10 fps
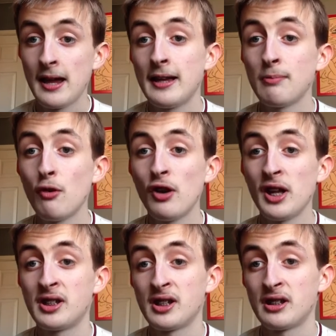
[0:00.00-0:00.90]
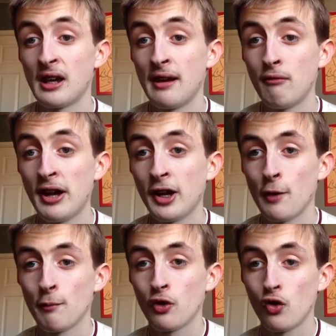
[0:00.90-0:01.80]
It's more or less just a
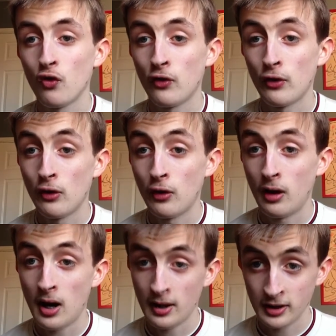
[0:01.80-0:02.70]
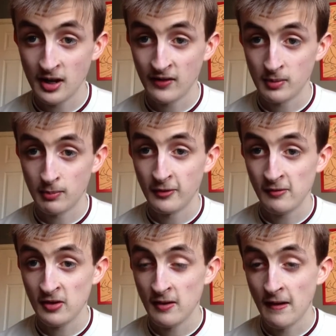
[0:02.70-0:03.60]
wake-up call for other service
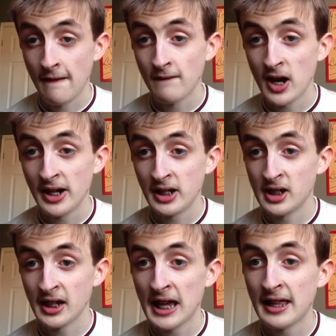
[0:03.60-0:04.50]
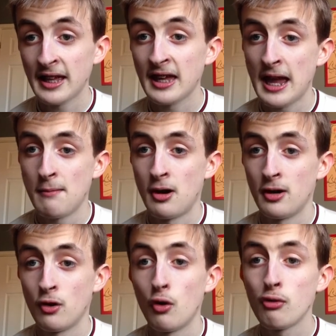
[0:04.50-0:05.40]
providers to get their game on,
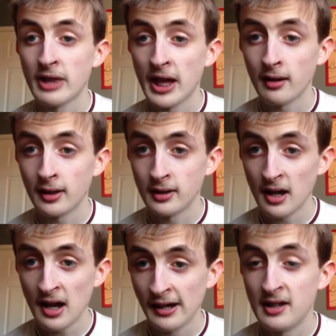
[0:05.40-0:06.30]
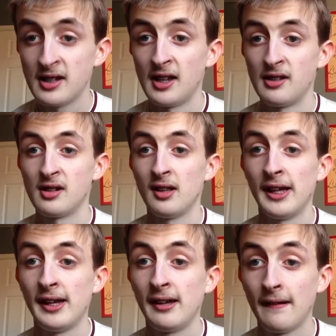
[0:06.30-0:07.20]
or they're going to die essentially.